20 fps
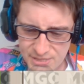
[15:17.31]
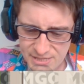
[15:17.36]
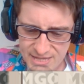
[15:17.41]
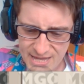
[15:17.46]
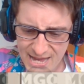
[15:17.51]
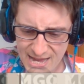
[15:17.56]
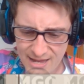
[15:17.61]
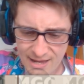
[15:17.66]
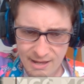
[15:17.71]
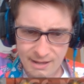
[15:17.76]

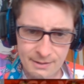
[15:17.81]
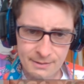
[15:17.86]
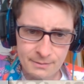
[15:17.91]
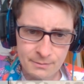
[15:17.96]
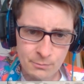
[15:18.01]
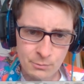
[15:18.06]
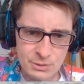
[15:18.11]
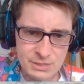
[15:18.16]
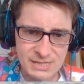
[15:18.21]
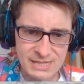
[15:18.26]
that?
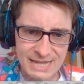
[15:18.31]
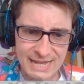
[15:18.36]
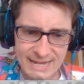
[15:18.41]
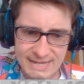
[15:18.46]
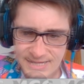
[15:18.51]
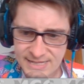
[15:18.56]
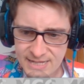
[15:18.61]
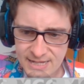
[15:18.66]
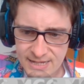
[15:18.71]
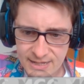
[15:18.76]
What's layer
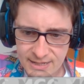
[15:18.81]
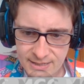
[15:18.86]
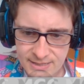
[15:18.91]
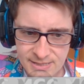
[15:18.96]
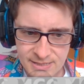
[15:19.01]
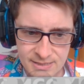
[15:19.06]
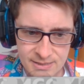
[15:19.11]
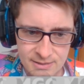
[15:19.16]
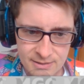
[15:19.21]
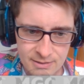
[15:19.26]
6?